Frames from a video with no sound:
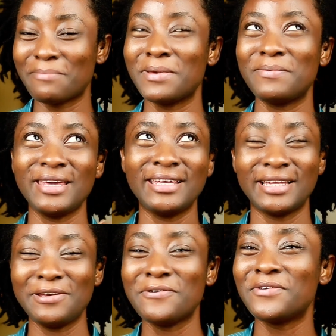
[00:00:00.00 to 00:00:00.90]
Maybe
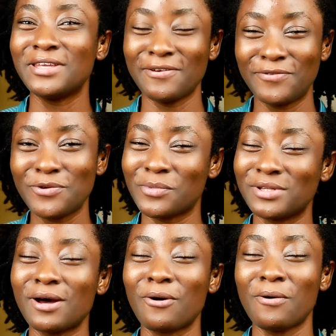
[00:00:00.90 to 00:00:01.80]
in a few
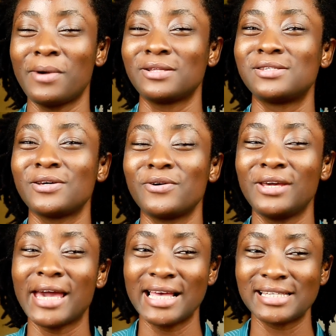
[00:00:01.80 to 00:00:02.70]
months I'll come back to tell you
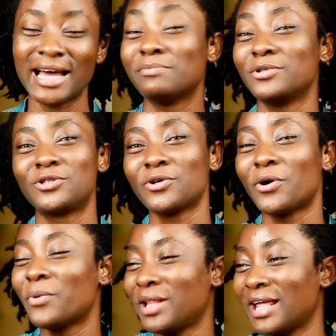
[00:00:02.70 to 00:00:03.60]
guys and be
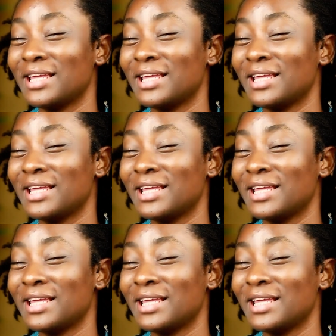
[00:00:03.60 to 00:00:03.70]
sure whether